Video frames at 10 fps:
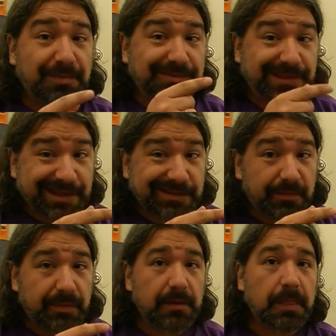about that in a
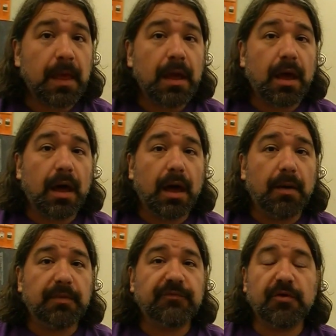bit.
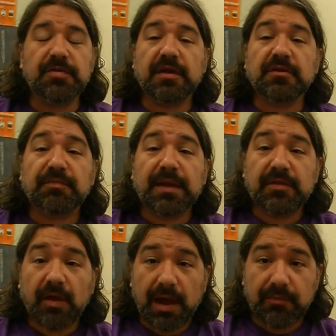But first I'd spend
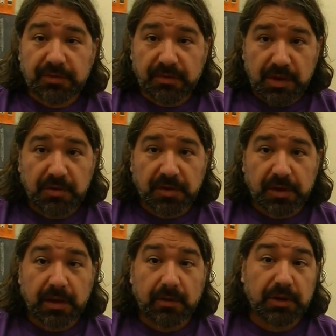time with the
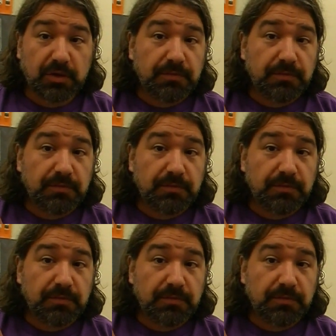music. Now, I knew